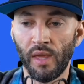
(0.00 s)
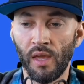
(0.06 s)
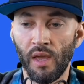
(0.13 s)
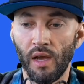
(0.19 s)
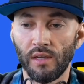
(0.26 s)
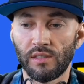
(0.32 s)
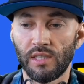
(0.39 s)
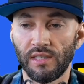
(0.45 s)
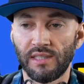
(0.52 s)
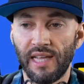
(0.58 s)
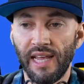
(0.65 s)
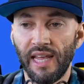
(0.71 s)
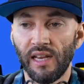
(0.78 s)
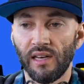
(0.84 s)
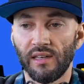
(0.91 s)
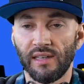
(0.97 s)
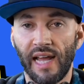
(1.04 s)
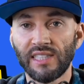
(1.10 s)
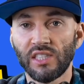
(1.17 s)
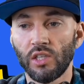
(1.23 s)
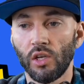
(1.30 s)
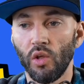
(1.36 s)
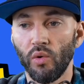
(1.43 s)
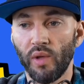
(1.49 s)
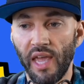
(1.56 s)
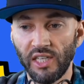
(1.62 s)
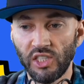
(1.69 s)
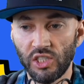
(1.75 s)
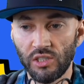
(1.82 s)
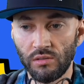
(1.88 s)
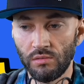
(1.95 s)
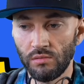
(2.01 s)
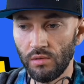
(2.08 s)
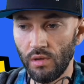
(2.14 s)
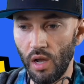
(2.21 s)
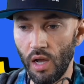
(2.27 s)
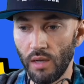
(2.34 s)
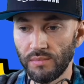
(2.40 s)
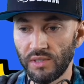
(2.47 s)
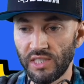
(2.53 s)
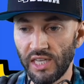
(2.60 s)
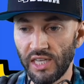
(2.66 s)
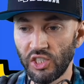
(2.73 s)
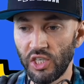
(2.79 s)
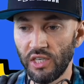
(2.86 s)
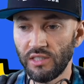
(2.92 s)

to take it, that's the location section.